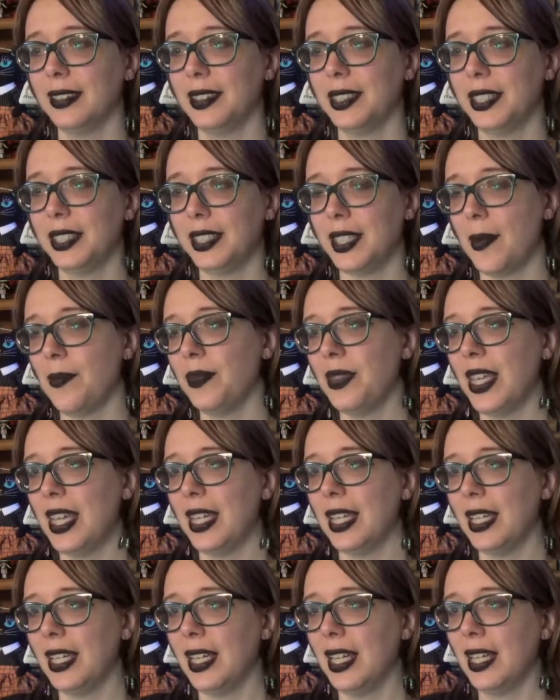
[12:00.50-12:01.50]

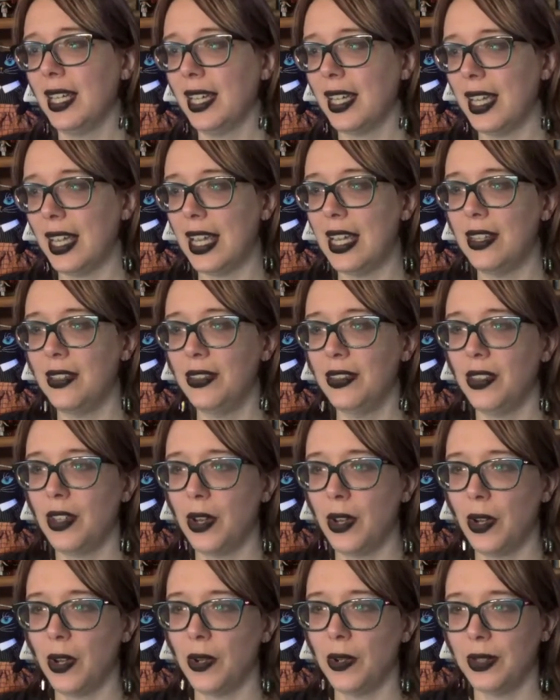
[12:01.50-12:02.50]
something in
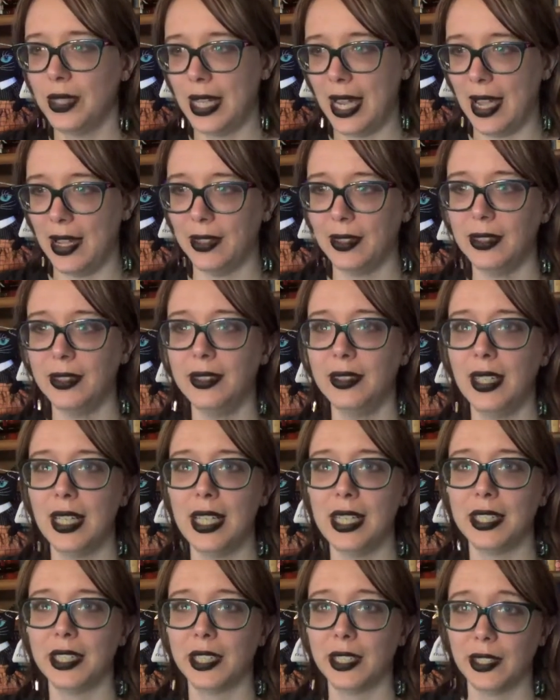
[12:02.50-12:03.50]
the hotel
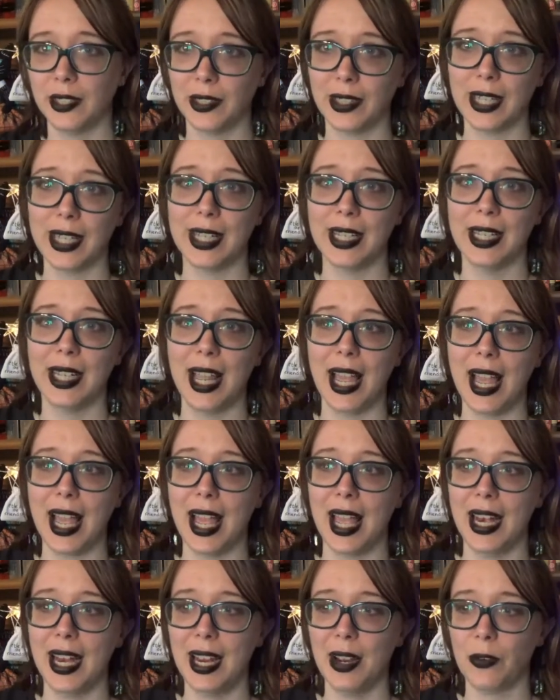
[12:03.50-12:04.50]
is lurking
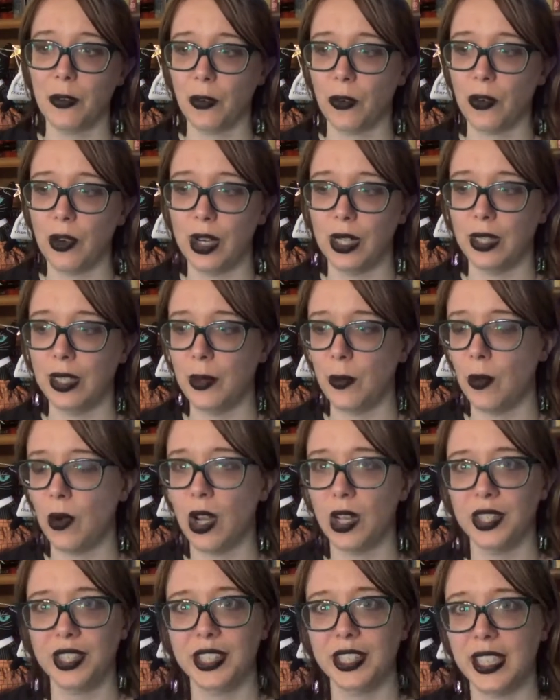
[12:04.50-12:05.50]
and it really
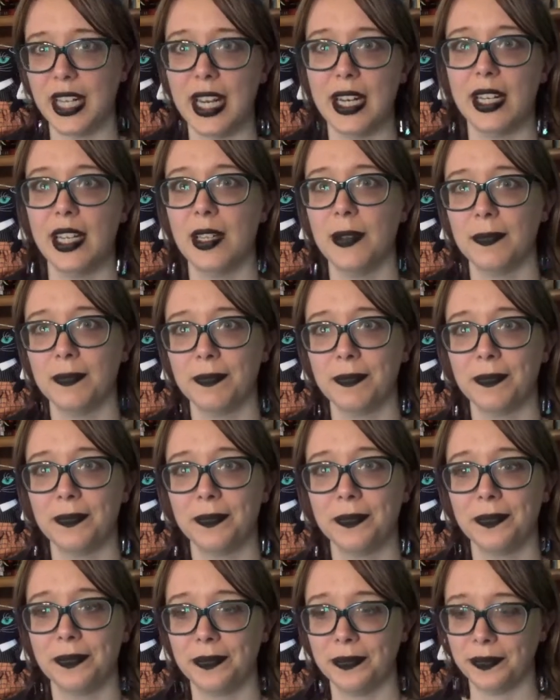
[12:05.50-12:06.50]
wants Danny.
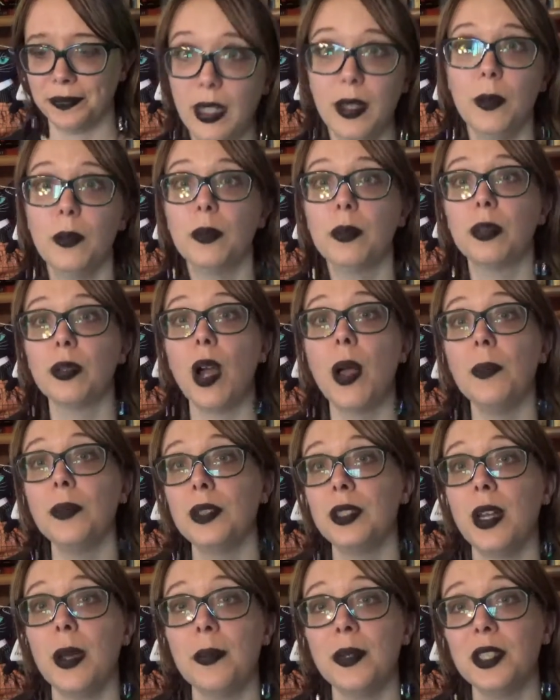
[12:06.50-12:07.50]

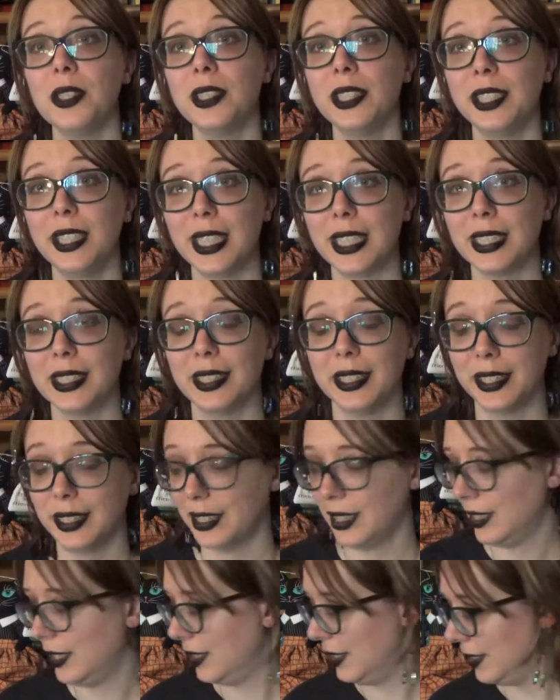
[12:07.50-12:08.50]
Prompt number 6.